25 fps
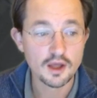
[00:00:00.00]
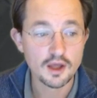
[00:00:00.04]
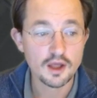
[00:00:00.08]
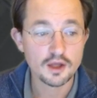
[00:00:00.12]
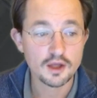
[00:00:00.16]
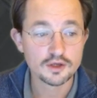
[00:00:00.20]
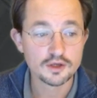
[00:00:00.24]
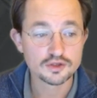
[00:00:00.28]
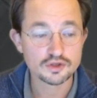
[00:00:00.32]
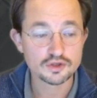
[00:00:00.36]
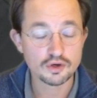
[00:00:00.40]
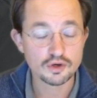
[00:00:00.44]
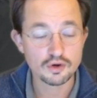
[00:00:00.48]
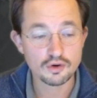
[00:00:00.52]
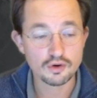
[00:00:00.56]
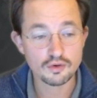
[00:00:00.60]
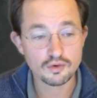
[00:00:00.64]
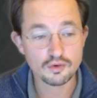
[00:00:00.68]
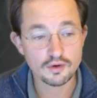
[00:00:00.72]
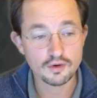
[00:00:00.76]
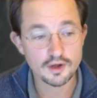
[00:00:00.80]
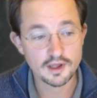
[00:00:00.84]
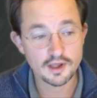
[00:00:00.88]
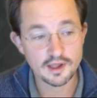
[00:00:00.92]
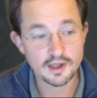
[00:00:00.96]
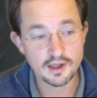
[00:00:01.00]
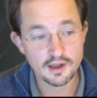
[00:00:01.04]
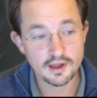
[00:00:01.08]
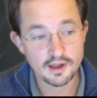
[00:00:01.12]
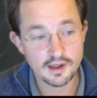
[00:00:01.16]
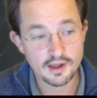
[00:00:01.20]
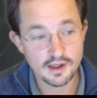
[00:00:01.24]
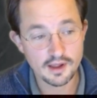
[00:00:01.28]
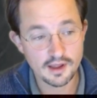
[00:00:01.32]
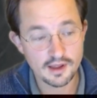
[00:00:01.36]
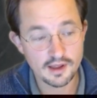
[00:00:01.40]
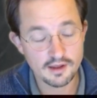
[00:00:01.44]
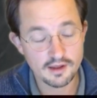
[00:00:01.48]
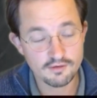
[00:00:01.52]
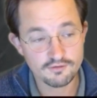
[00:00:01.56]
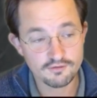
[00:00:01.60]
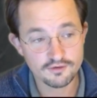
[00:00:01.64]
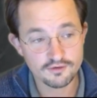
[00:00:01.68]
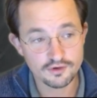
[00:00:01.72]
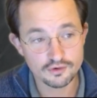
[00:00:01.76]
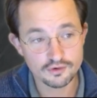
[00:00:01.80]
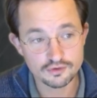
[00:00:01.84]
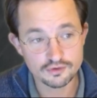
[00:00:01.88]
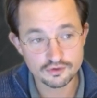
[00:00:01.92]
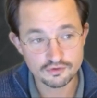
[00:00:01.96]
So if
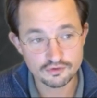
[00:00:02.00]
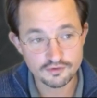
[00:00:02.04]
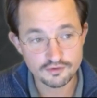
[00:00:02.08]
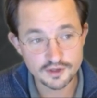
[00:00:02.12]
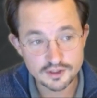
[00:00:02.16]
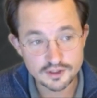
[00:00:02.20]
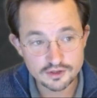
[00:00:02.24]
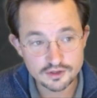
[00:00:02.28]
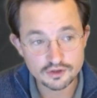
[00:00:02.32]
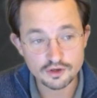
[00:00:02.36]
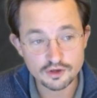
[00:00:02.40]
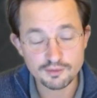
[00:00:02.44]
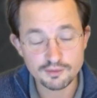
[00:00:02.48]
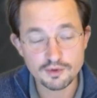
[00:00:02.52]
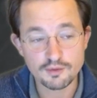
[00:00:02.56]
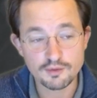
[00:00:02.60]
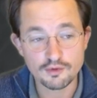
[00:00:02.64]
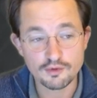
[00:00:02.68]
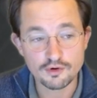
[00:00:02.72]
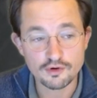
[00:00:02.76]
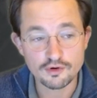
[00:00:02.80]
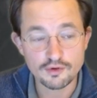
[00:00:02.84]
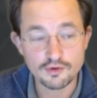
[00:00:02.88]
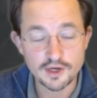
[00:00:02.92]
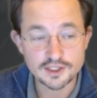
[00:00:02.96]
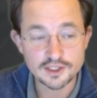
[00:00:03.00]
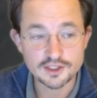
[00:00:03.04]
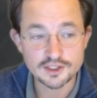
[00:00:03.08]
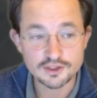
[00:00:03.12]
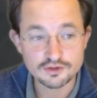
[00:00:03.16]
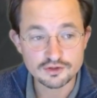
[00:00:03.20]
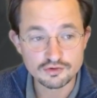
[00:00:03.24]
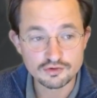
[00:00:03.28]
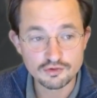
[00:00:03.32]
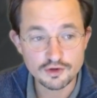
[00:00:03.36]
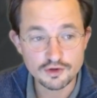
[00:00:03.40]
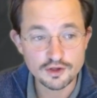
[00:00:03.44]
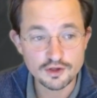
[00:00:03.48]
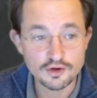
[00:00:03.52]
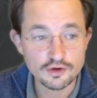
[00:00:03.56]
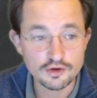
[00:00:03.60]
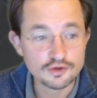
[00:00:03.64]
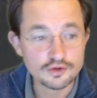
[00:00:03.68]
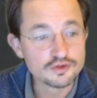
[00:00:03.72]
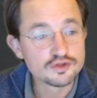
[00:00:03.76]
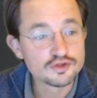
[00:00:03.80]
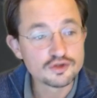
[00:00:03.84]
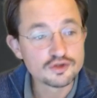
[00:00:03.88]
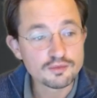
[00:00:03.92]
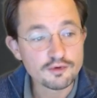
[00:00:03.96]
you treat the topic model as a truly
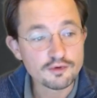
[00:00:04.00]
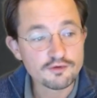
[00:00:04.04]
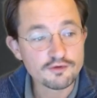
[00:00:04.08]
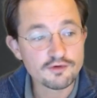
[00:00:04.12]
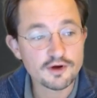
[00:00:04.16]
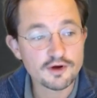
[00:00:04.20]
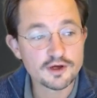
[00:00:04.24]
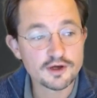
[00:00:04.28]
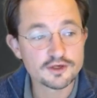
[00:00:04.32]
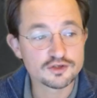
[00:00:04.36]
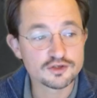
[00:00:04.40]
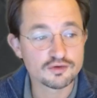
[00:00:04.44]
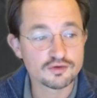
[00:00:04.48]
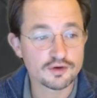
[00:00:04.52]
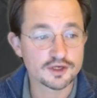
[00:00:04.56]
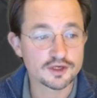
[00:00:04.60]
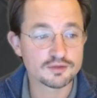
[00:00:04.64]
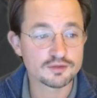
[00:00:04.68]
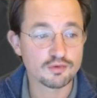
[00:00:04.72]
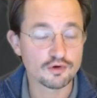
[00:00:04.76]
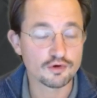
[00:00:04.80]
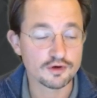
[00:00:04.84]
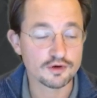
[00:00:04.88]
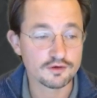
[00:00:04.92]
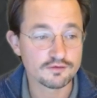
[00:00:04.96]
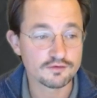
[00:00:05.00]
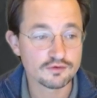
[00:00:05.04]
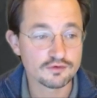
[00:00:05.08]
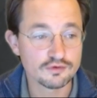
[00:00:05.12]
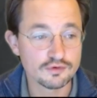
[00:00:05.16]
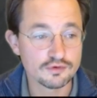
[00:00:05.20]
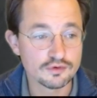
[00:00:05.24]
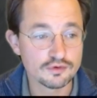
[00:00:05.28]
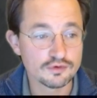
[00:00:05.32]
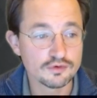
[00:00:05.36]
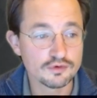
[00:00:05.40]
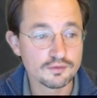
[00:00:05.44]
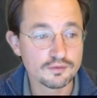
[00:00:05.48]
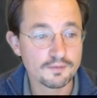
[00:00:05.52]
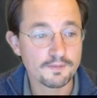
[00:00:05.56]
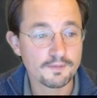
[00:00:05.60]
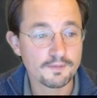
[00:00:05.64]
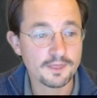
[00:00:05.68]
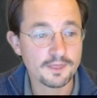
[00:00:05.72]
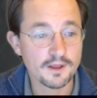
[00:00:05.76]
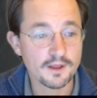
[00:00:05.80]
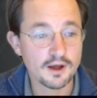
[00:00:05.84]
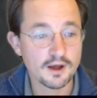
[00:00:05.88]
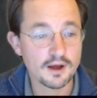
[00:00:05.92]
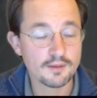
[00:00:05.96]
unsupervised or explorative tool,
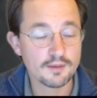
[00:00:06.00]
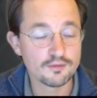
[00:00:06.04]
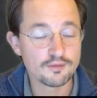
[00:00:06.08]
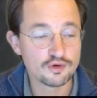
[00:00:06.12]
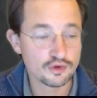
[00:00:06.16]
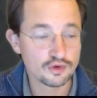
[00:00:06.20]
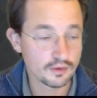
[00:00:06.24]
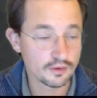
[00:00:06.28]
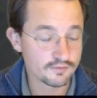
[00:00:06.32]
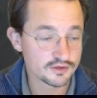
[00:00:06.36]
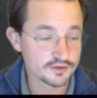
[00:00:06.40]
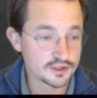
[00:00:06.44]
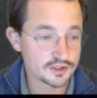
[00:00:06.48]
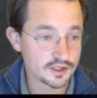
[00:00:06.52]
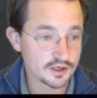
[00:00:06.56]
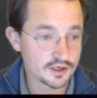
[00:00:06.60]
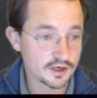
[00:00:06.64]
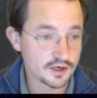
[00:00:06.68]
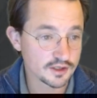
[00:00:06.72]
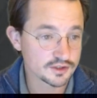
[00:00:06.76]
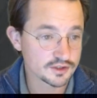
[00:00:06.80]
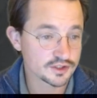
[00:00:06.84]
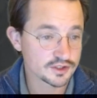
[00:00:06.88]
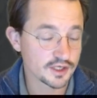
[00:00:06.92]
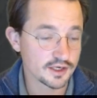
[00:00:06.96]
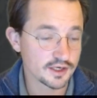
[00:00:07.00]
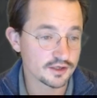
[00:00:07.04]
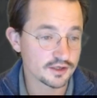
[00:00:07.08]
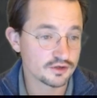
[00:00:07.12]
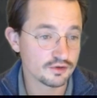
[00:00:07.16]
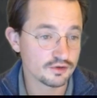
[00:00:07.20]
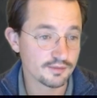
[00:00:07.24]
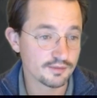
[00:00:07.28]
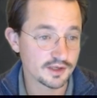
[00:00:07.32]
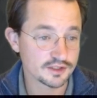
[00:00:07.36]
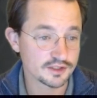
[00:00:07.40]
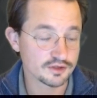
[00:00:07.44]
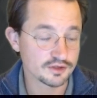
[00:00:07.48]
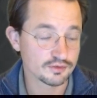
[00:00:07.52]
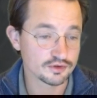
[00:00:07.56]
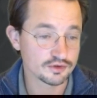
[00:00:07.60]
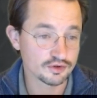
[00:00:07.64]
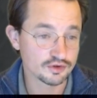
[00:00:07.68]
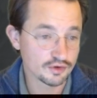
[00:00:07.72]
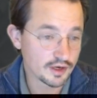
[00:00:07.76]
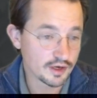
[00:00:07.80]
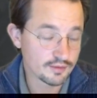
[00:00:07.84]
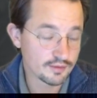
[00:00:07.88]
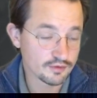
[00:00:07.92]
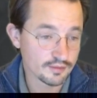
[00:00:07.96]
you obviously can't say that you measure what you
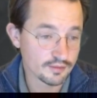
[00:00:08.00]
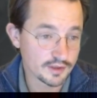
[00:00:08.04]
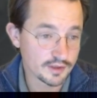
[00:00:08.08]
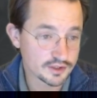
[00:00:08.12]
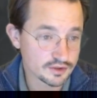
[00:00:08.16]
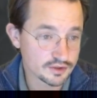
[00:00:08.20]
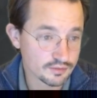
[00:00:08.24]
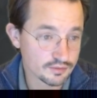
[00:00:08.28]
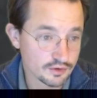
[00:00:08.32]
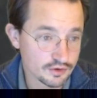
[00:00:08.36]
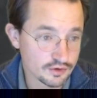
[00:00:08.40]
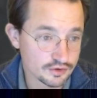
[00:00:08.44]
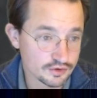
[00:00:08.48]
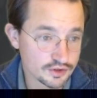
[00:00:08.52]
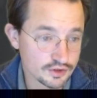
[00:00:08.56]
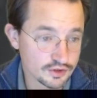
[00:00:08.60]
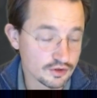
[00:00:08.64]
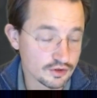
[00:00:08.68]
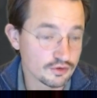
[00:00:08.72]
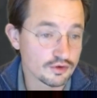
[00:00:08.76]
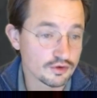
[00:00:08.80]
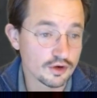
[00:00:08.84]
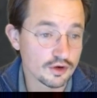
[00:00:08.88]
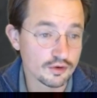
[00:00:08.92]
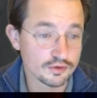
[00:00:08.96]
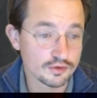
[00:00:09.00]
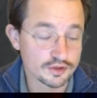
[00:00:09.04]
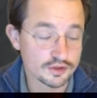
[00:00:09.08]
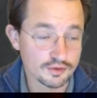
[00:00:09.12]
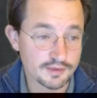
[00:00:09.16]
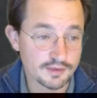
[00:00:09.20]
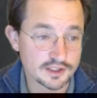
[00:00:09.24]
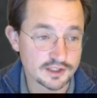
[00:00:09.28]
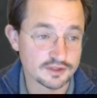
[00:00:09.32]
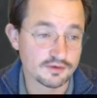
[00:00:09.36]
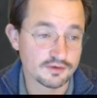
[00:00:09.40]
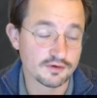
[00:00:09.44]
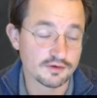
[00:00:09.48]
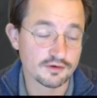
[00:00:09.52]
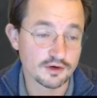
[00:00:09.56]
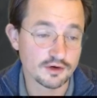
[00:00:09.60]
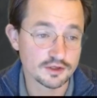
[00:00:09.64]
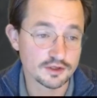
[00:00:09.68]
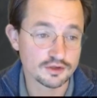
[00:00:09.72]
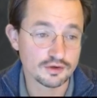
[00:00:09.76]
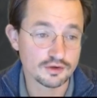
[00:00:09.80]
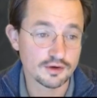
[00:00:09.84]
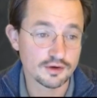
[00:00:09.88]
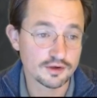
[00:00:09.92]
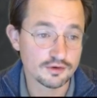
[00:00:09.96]
claim to measure, because you don't know what you're measuring, right?
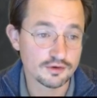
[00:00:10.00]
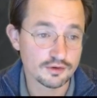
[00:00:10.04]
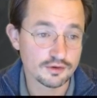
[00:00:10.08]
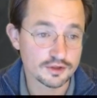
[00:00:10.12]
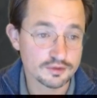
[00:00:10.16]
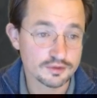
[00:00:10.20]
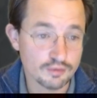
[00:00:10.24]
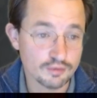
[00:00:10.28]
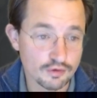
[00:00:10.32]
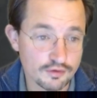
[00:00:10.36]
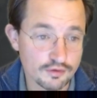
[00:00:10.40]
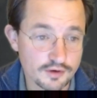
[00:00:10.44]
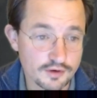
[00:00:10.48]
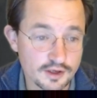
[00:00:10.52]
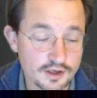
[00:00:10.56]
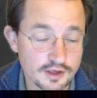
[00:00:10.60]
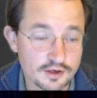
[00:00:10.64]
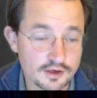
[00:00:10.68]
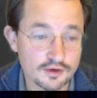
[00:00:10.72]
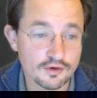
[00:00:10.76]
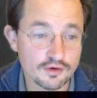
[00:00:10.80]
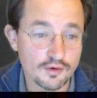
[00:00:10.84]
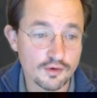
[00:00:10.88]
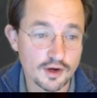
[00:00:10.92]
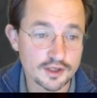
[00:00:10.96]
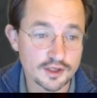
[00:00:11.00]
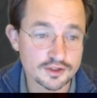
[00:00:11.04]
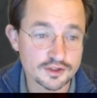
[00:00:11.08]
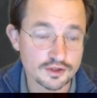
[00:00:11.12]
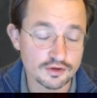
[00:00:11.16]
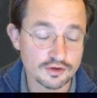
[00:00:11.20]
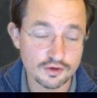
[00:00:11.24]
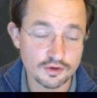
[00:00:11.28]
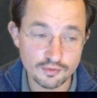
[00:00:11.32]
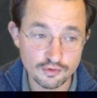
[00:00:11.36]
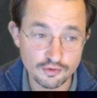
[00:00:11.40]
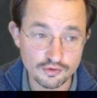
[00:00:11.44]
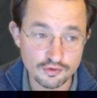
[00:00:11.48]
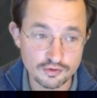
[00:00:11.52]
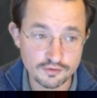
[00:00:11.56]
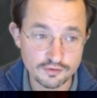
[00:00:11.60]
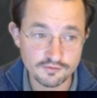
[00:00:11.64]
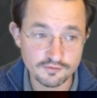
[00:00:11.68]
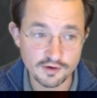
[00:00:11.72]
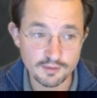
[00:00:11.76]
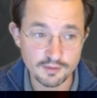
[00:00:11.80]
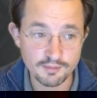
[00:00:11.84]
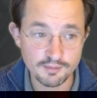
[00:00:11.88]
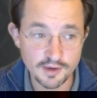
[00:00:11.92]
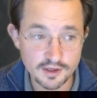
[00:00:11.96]
You're exploring here, you're asking the computer to
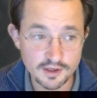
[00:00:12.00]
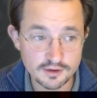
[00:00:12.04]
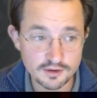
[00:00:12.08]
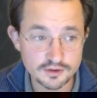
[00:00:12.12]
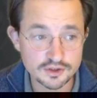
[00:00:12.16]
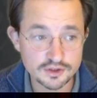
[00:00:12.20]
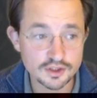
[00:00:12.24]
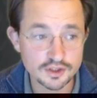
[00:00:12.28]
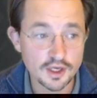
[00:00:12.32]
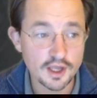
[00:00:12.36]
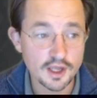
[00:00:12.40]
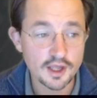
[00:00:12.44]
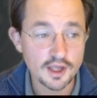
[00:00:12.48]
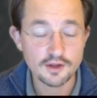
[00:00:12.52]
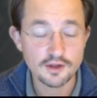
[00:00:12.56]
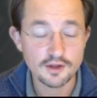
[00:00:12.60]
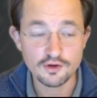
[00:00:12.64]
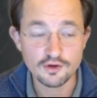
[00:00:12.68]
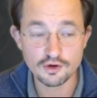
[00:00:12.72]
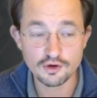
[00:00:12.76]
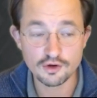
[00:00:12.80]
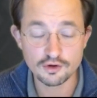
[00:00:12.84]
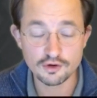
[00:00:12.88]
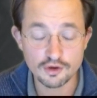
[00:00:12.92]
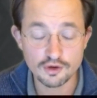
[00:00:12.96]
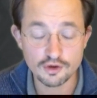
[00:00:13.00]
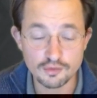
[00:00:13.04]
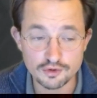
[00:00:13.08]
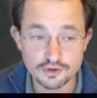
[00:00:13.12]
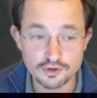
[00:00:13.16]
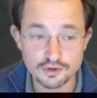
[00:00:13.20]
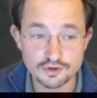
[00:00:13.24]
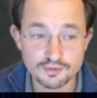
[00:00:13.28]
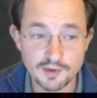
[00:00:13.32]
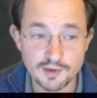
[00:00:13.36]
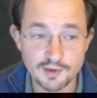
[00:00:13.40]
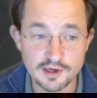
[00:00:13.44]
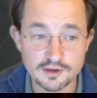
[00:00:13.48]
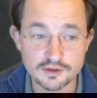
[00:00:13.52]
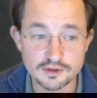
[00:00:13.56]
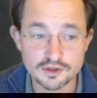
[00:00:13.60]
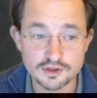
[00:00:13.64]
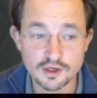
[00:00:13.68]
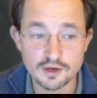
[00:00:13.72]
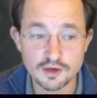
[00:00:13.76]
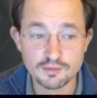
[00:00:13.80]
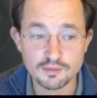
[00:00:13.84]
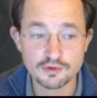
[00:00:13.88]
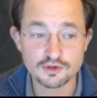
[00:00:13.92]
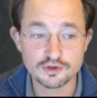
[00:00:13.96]
find patterns. You don't know what those patterns are,
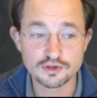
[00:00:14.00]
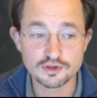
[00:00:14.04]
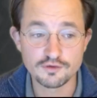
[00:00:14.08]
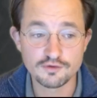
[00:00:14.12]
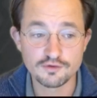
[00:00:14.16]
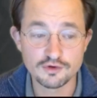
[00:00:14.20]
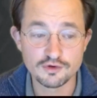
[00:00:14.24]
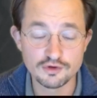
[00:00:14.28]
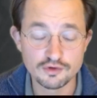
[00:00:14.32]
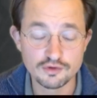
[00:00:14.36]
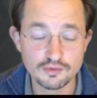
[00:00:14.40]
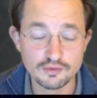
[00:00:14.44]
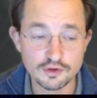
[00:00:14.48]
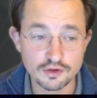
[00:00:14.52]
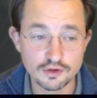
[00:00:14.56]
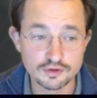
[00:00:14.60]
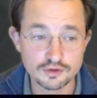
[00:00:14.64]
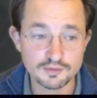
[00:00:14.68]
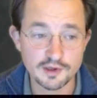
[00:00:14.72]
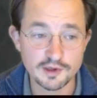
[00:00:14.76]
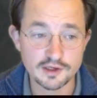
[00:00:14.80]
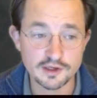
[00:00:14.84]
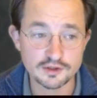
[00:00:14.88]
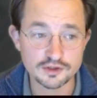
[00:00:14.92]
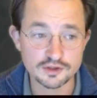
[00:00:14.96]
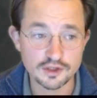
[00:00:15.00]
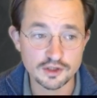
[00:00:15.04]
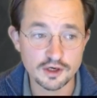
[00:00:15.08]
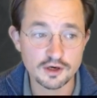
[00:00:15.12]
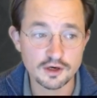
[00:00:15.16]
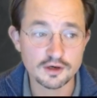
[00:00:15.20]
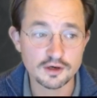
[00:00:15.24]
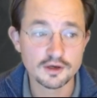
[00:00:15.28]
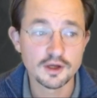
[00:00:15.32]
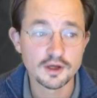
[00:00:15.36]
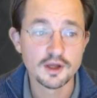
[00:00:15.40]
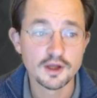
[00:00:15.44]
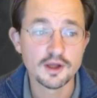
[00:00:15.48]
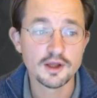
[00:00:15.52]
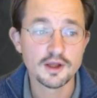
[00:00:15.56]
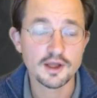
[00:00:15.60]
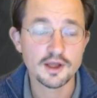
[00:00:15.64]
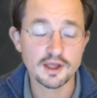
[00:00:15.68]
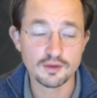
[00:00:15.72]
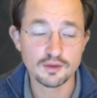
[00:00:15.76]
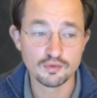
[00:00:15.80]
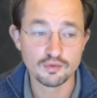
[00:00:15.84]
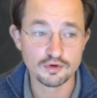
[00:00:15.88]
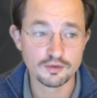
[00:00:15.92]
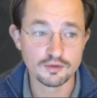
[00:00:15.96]
because if you knew what those patterns are, it
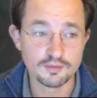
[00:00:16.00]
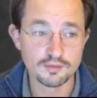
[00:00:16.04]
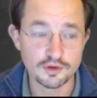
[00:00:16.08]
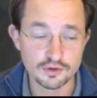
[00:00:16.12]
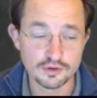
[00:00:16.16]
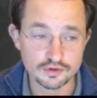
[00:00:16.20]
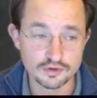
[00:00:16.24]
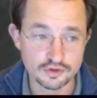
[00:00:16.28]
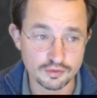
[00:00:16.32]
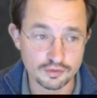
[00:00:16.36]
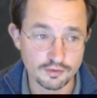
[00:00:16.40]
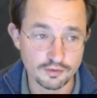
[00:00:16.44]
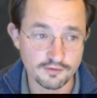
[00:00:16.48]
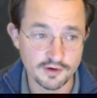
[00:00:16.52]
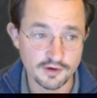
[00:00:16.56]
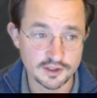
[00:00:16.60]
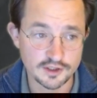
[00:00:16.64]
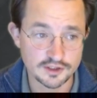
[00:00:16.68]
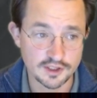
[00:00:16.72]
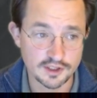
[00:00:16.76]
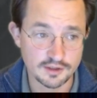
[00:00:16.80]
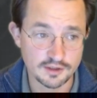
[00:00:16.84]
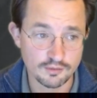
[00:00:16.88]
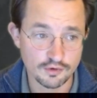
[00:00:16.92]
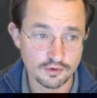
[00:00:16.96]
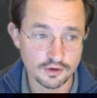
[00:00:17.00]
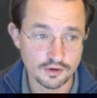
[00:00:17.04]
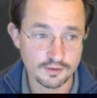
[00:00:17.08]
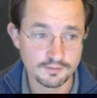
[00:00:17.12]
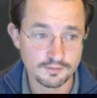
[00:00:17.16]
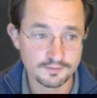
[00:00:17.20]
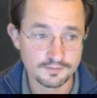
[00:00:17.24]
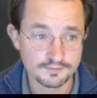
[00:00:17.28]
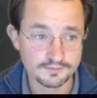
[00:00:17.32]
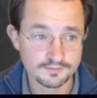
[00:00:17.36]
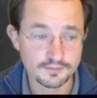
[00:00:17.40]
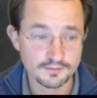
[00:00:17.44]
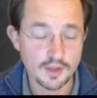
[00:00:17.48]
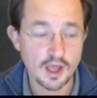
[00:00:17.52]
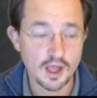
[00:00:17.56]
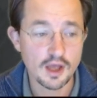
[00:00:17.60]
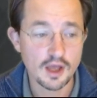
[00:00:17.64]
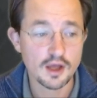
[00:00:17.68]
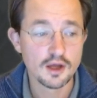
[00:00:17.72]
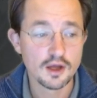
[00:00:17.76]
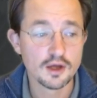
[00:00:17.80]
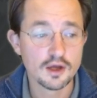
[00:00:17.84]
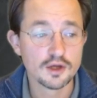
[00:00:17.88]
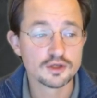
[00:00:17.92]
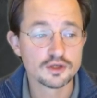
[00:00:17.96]
wouldn't be unsupervised anymore.
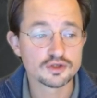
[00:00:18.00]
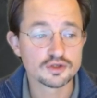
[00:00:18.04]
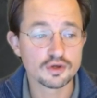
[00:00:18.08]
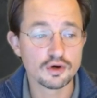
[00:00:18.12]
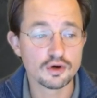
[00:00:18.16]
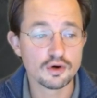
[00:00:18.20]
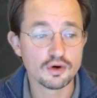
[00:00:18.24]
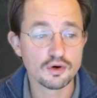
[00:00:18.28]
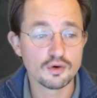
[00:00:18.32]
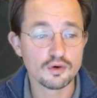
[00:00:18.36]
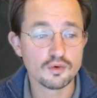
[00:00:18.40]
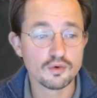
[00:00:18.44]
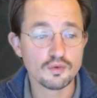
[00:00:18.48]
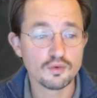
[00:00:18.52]
So